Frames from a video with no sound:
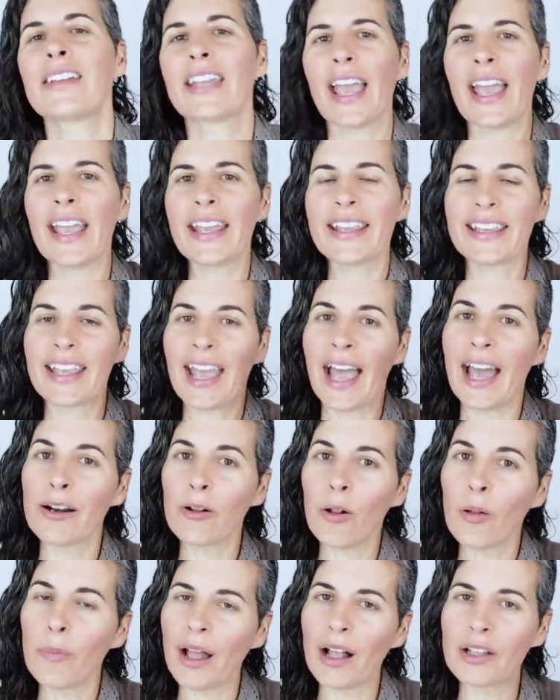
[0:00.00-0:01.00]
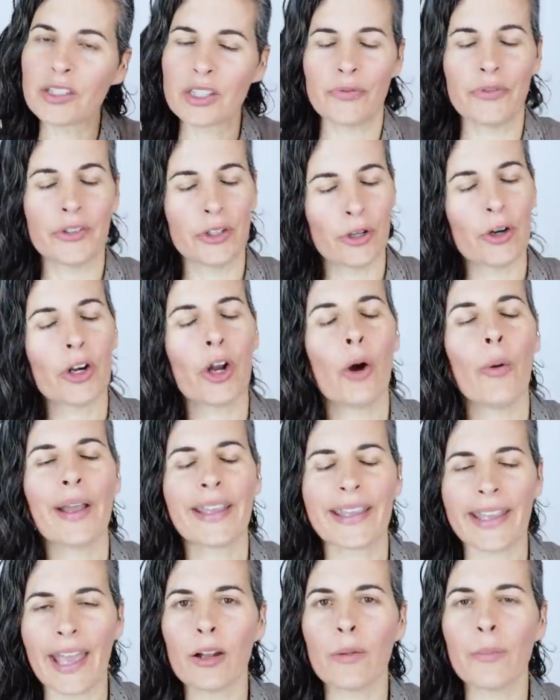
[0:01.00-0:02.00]
okay. Kettlebells. If you don't know
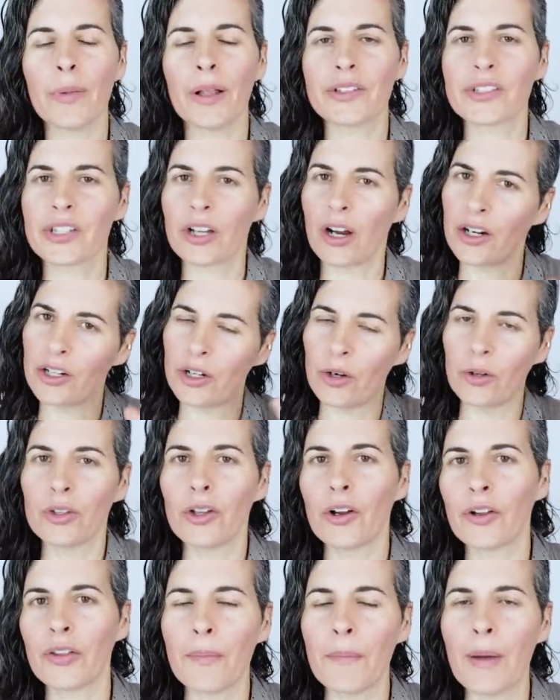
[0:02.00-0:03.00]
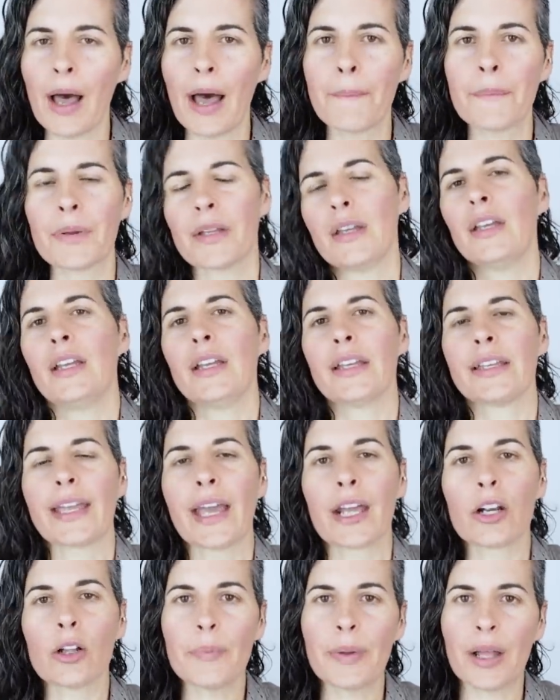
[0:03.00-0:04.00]
what kettlebells are, go look them up.
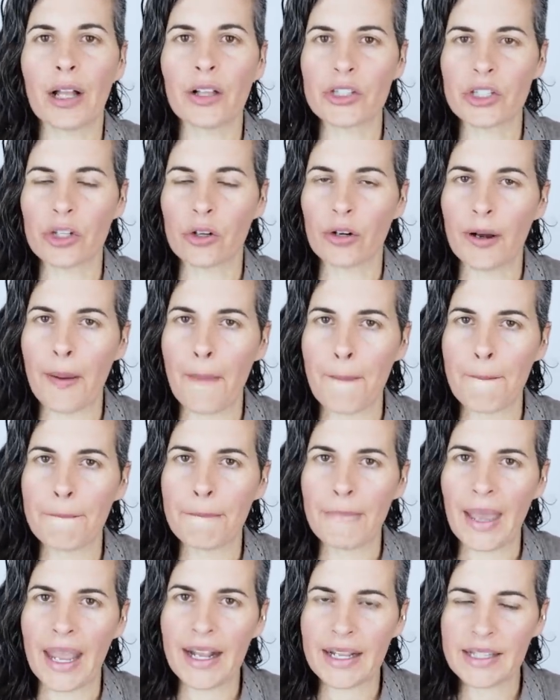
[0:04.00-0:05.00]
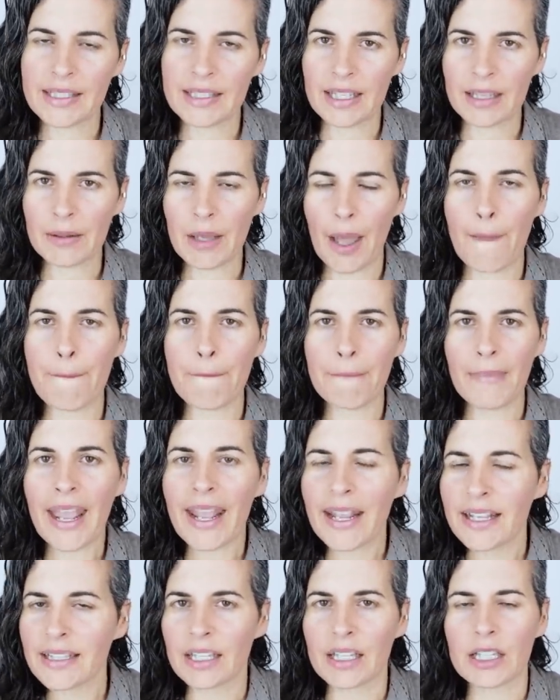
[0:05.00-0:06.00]
Kettlebells are amazing,
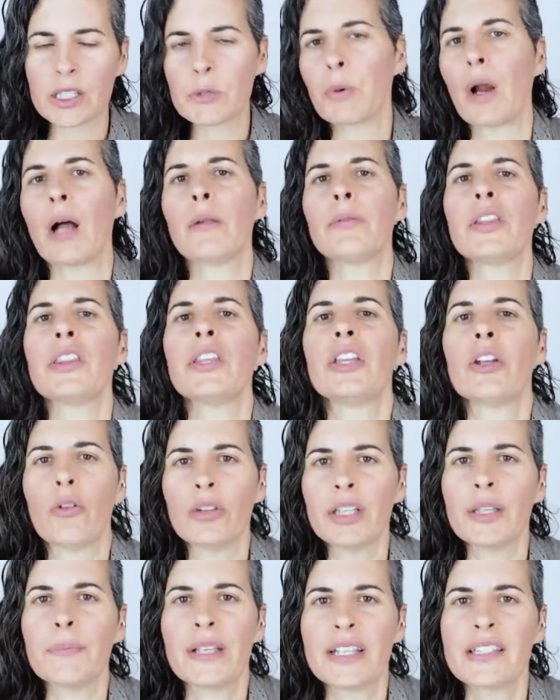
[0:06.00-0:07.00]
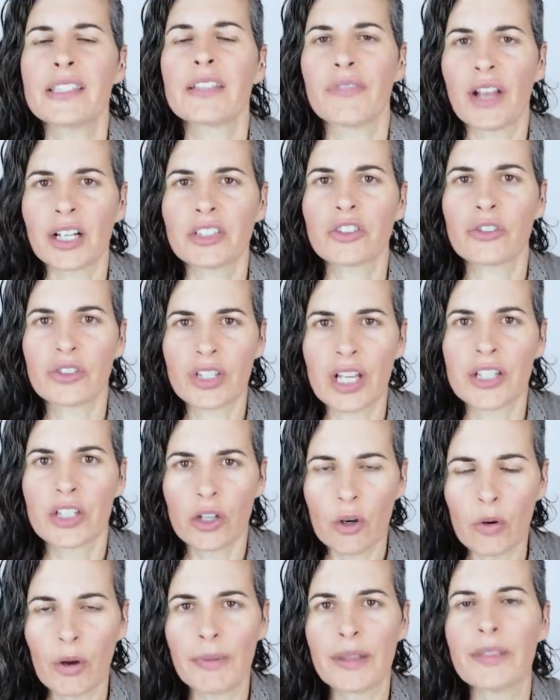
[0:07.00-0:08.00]
amazing. It's probably the only piece of exercise
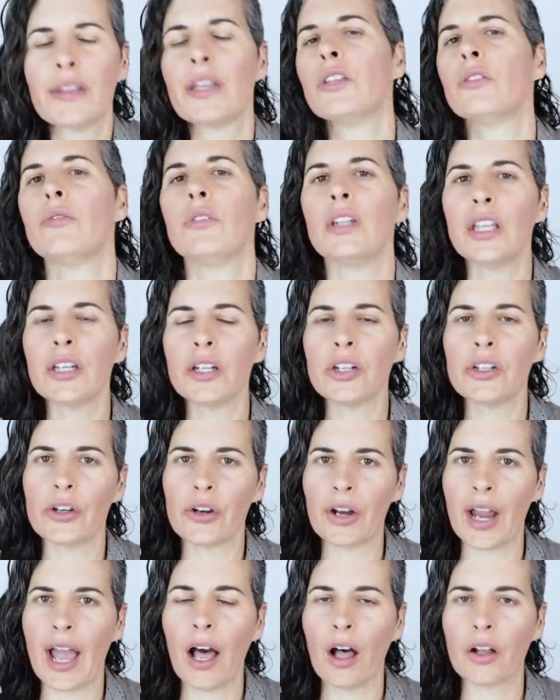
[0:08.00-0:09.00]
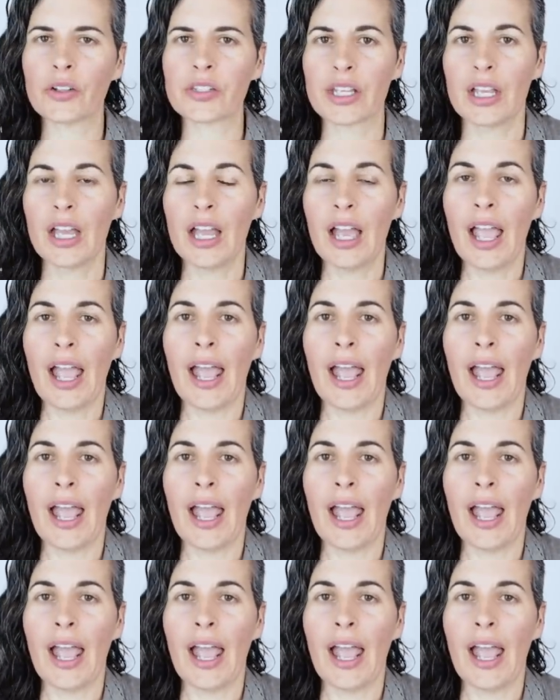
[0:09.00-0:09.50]
equipment that you need in your house.